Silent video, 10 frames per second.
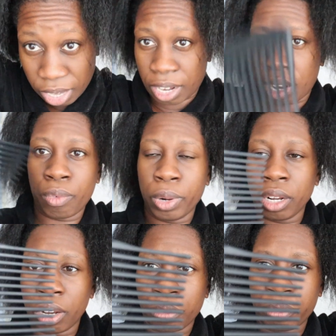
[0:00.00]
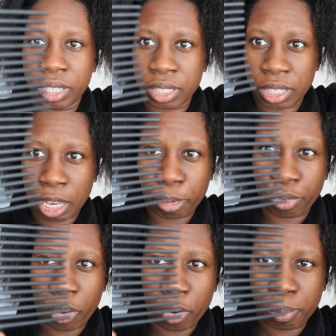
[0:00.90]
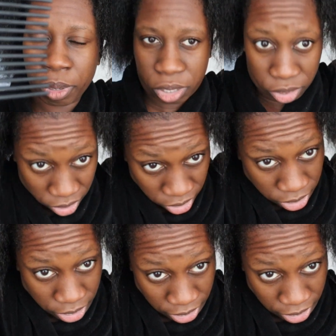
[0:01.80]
And I really love this type of comb because it